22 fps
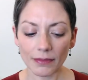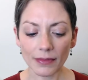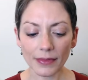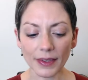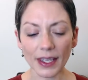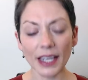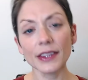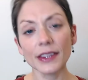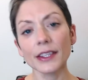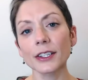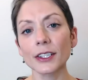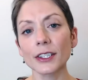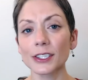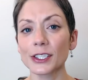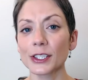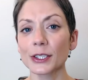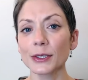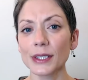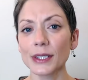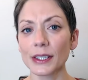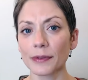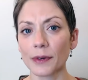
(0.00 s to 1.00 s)
And there are
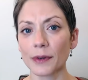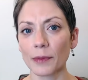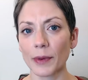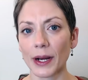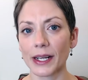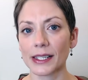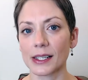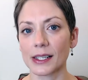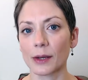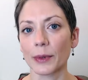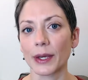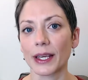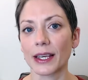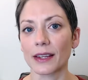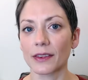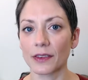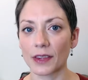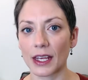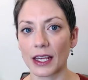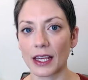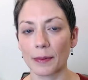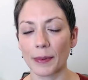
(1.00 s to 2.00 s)
two different ways that we
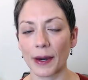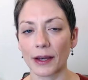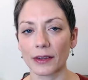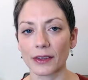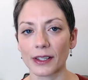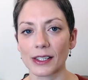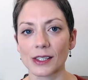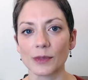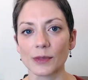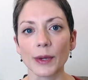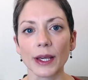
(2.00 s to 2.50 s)
can think about this.